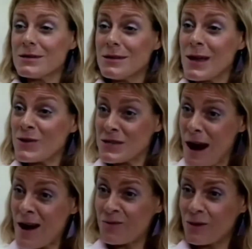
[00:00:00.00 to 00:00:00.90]
They were
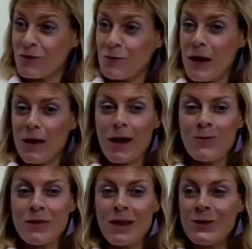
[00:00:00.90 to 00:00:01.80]
terrible to me. I
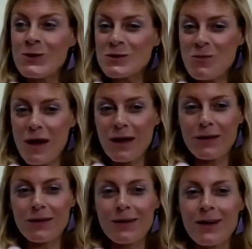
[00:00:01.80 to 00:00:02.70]
mean, they used my
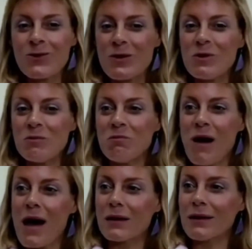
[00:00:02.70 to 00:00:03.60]
equipment
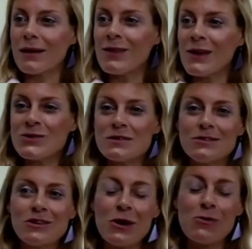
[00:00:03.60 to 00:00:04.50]
badly and they used to
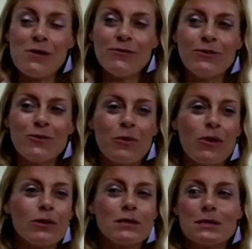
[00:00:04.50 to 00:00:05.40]
throw away
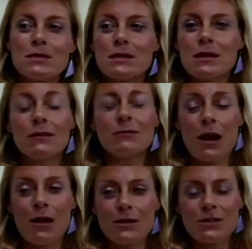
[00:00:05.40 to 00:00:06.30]
footballs and steal the
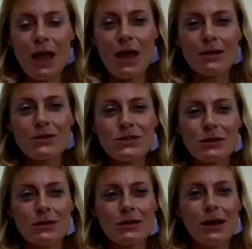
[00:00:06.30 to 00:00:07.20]
roller skates,
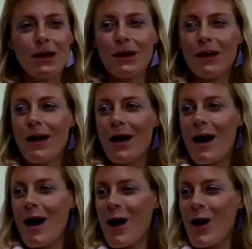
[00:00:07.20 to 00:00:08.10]
and
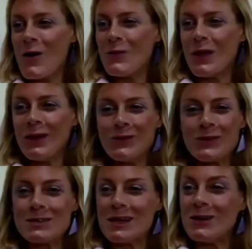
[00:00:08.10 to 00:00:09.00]
it
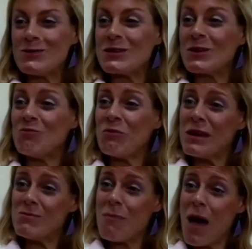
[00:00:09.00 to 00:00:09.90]
was a
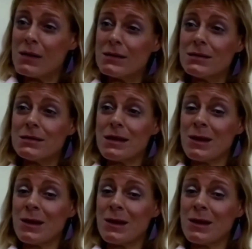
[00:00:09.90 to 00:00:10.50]
complete mess.